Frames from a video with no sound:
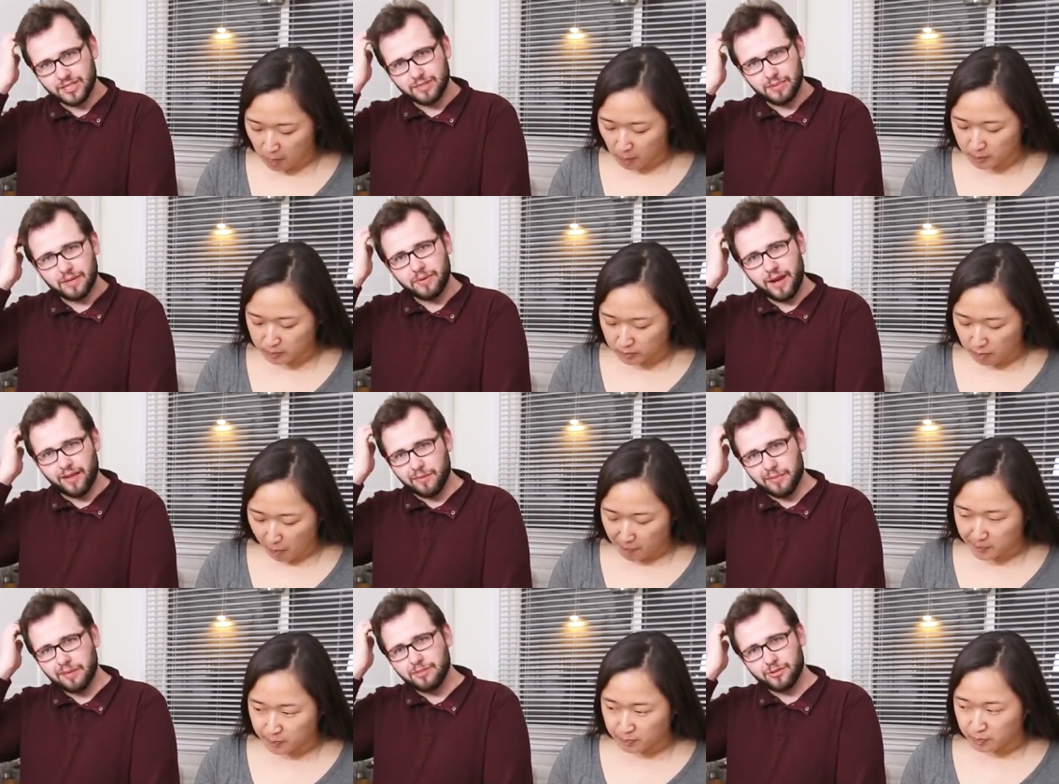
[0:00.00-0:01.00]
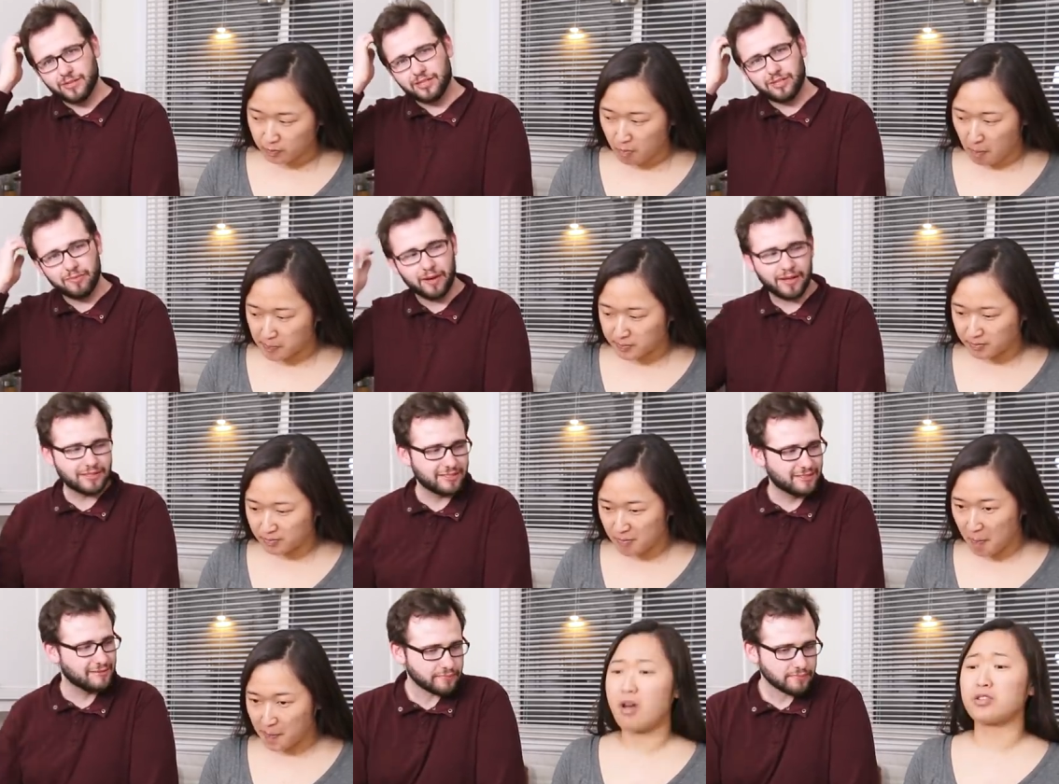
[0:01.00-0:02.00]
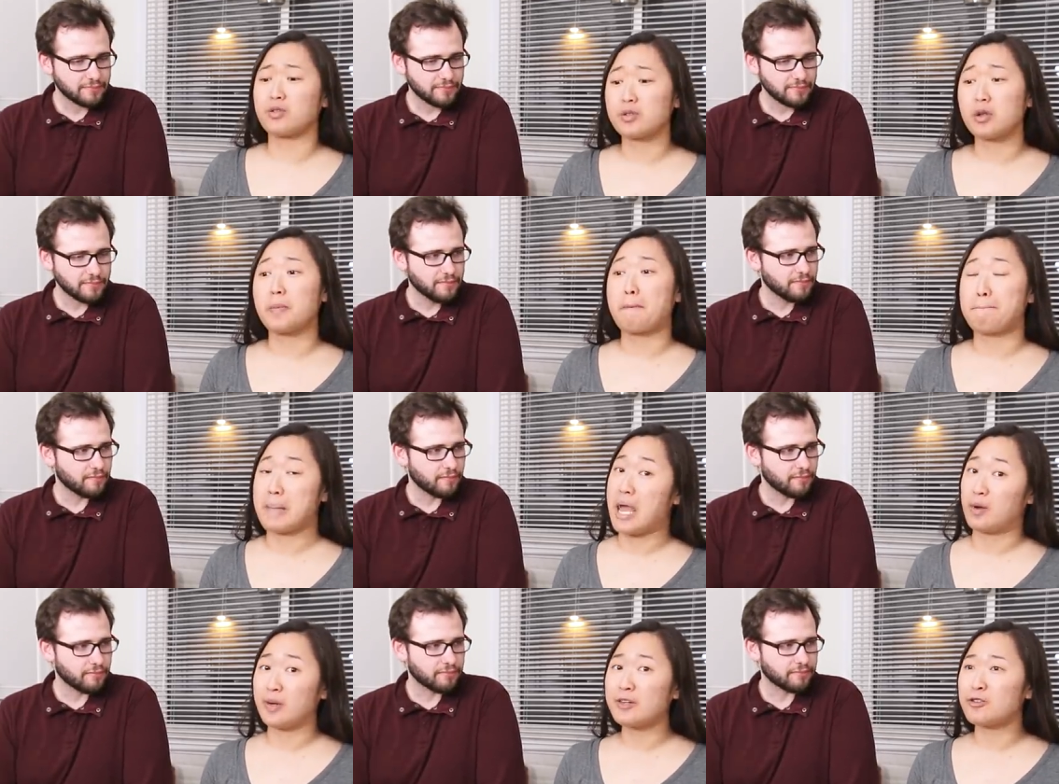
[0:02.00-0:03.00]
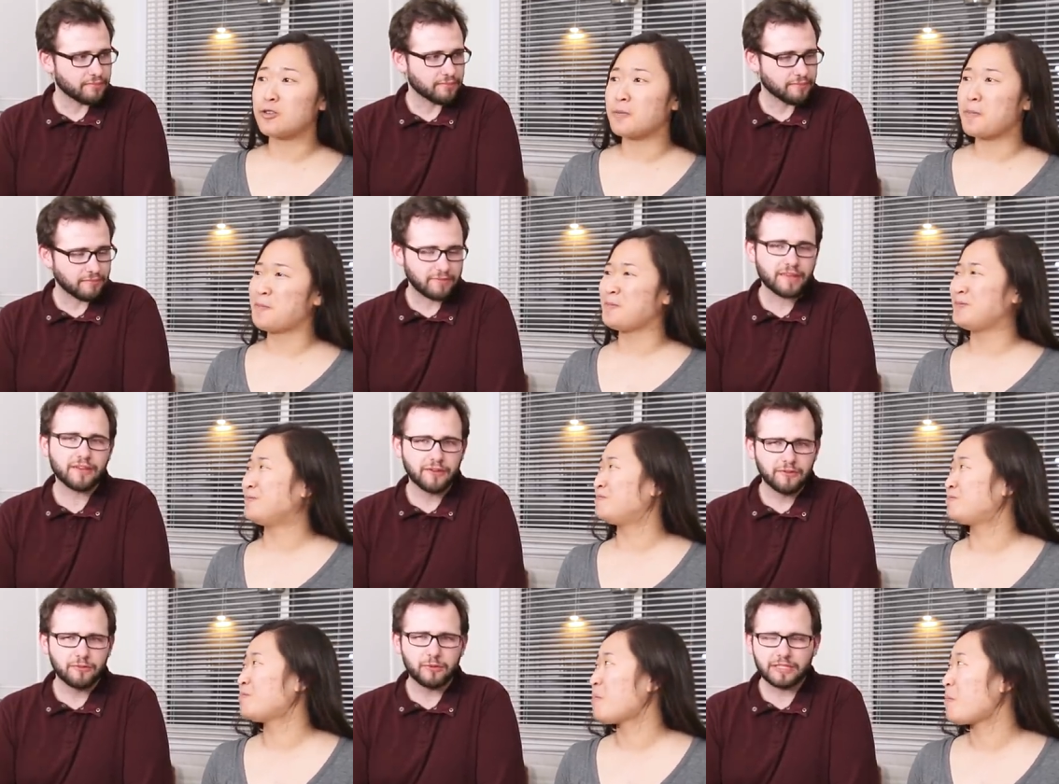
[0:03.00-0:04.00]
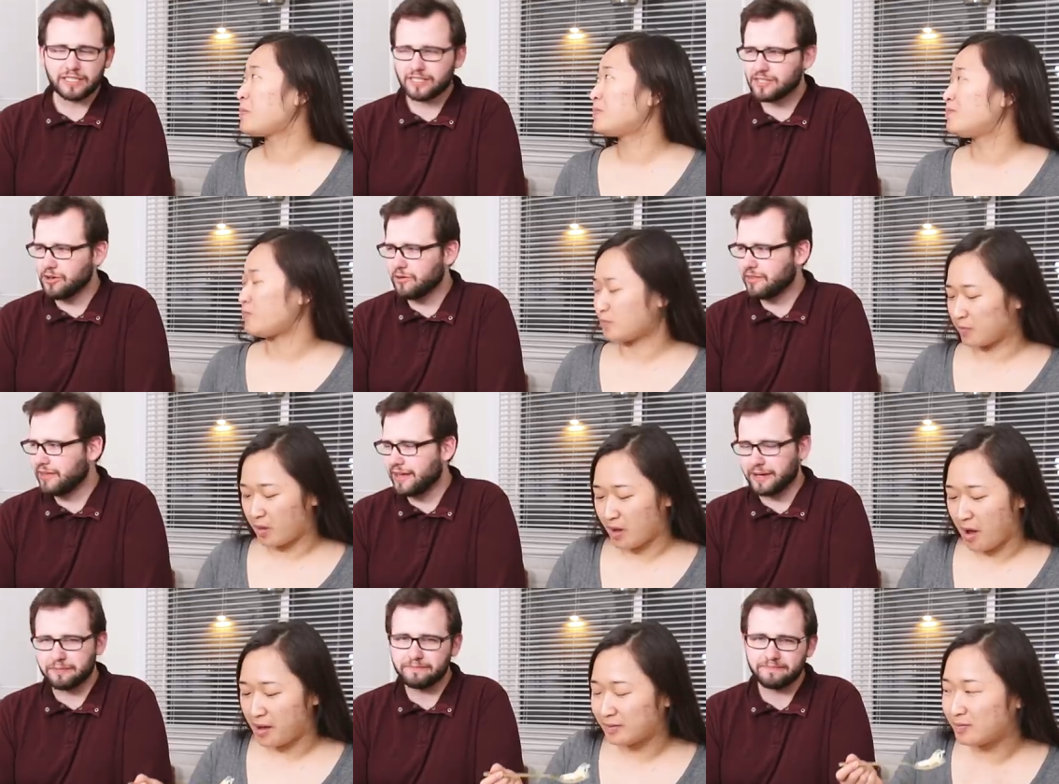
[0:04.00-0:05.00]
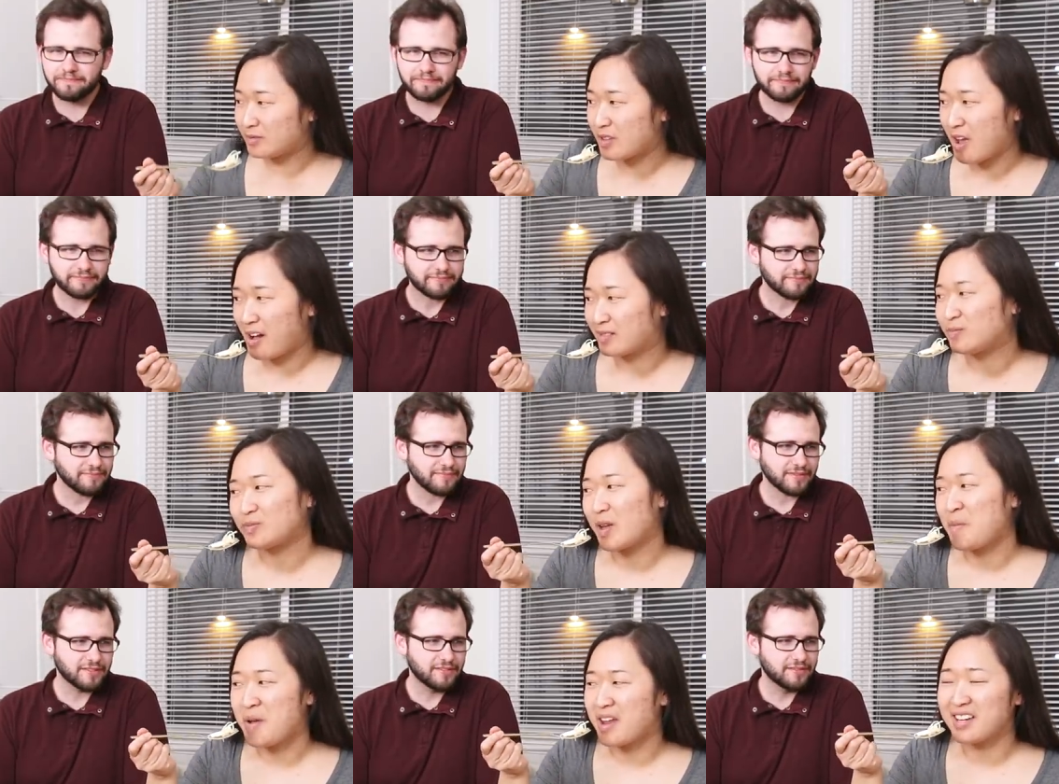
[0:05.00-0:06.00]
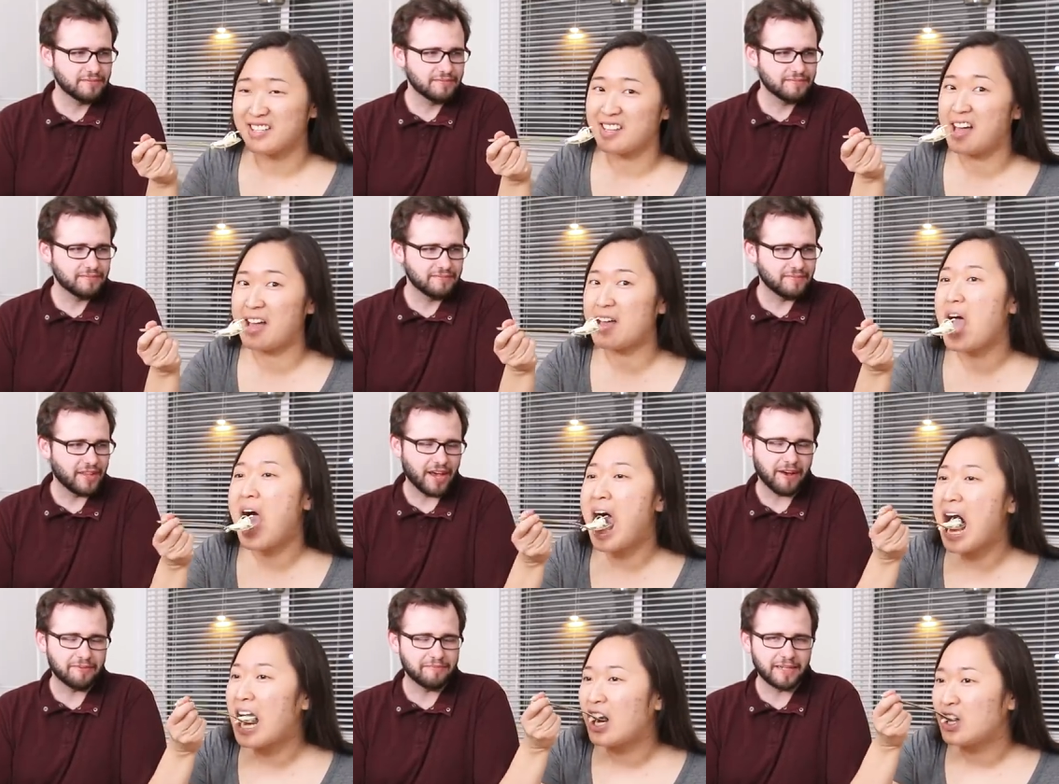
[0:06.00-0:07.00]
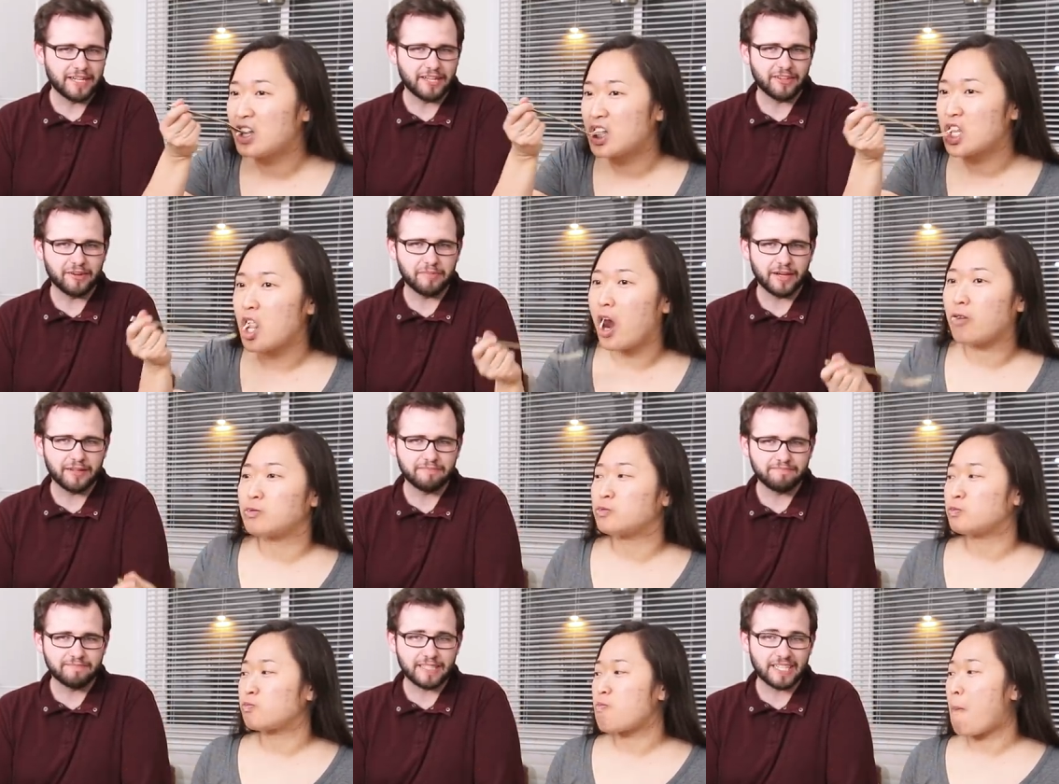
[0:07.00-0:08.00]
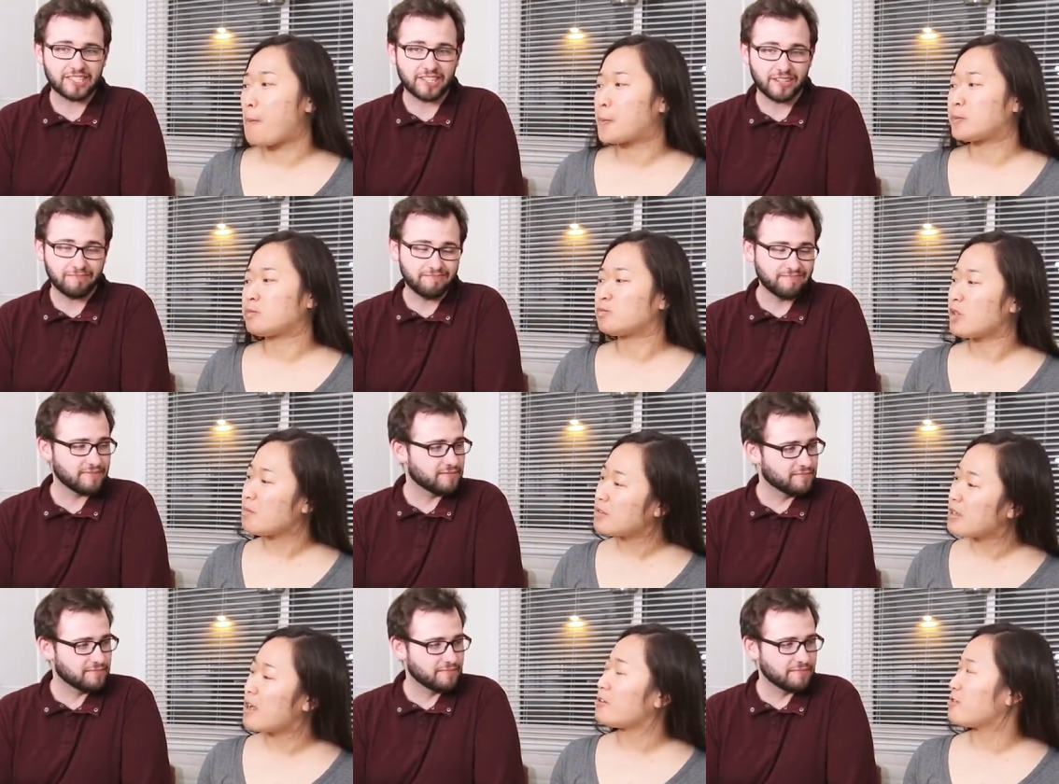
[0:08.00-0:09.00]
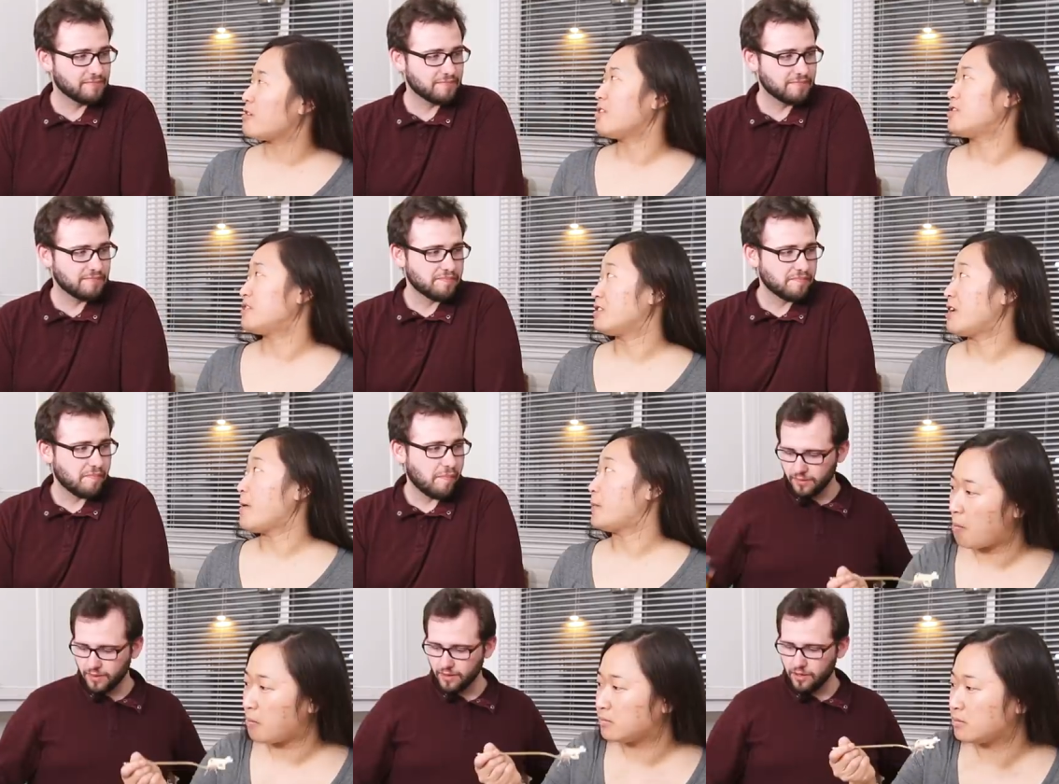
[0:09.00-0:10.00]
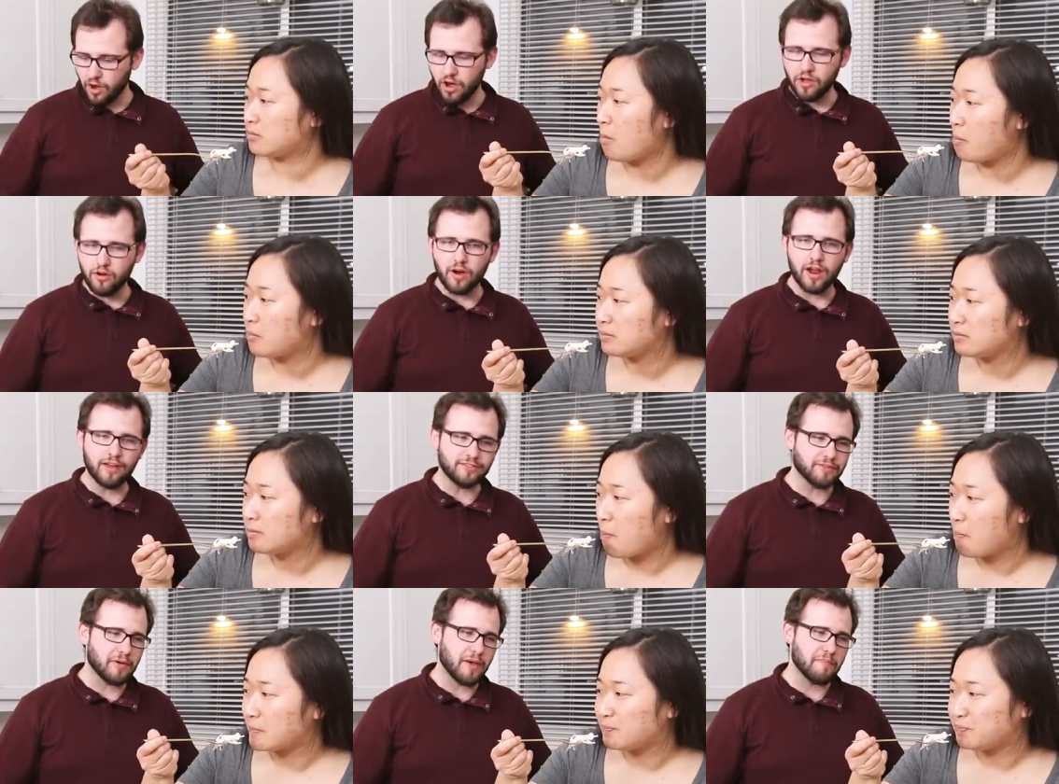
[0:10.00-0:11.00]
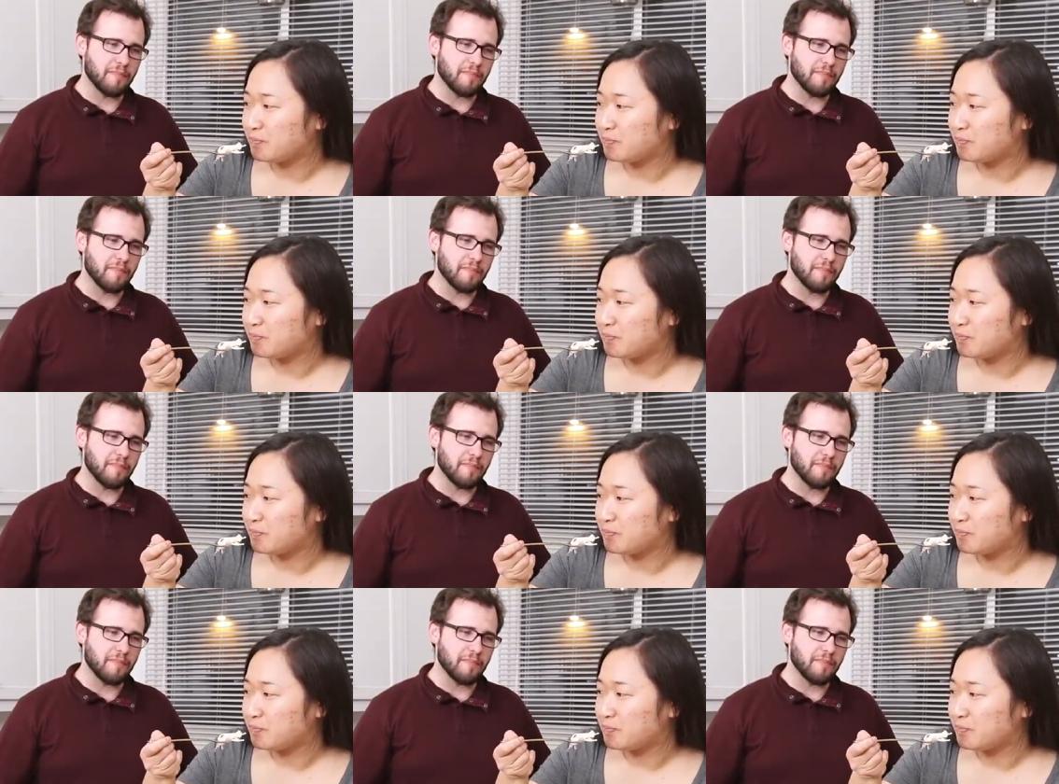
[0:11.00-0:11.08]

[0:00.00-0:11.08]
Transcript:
Speaker 1: just a big pile of meat between two buns. Also, it's called Manwich, which is its own thing.
Speaker 2: I'm not into that.
Speaker 1: No, me neither, but it tastes good.
Speaker 2: I'm glad you're not into that.
Speaker 1: Yo, you wanna have some like